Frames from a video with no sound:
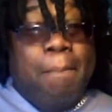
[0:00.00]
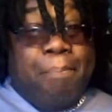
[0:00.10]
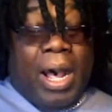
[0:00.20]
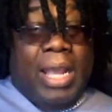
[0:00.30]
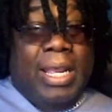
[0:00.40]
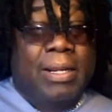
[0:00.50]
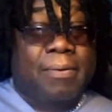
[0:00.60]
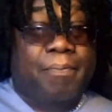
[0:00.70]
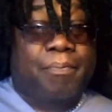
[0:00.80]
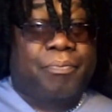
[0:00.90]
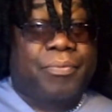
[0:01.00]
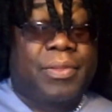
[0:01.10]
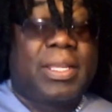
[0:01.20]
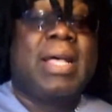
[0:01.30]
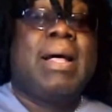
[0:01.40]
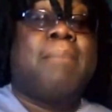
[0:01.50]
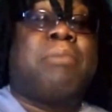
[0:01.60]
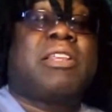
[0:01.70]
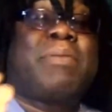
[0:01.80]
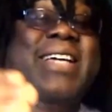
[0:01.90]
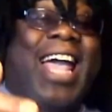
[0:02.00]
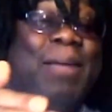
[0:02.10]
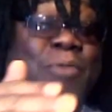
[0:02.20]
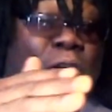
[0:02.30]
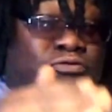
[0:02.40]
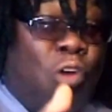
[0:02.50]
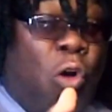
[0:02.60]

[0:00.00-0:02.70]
empire, but it became a